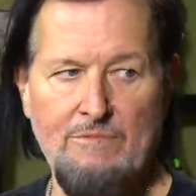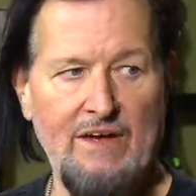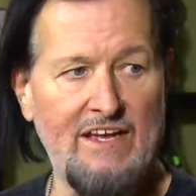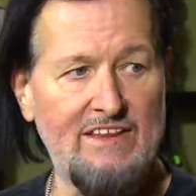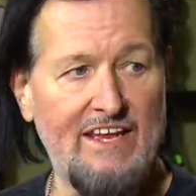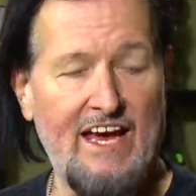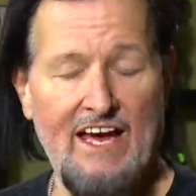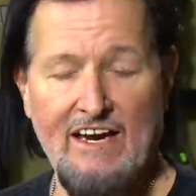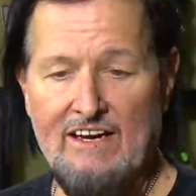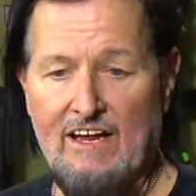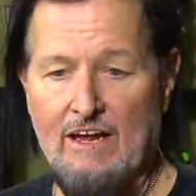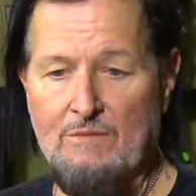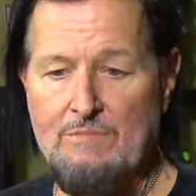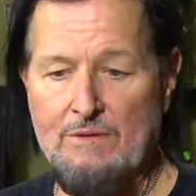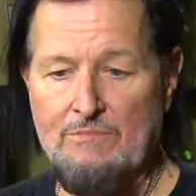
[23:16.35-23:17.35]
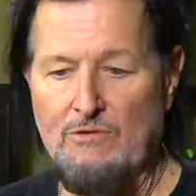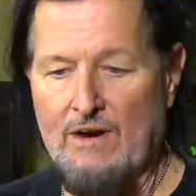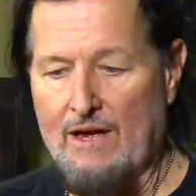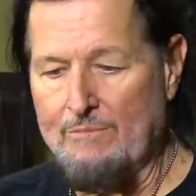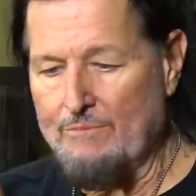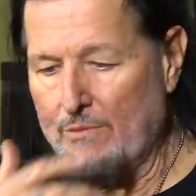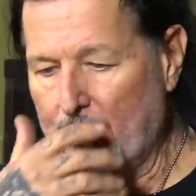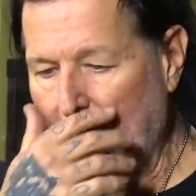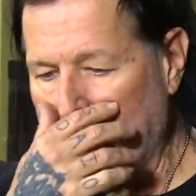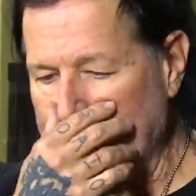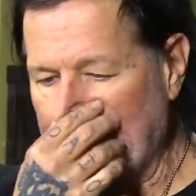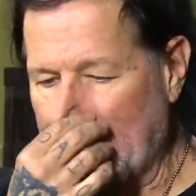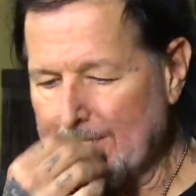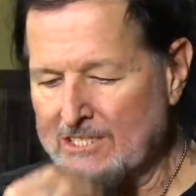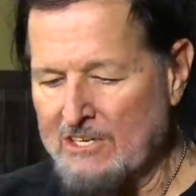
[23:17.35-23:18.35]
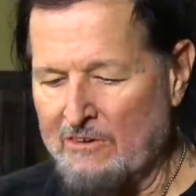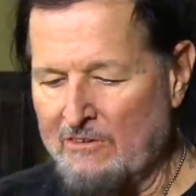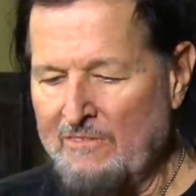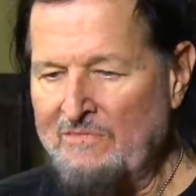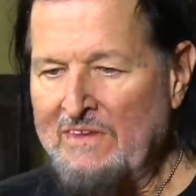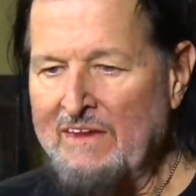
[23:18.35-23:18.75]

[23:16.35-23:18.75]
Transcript: about that a lot of people were happy about that so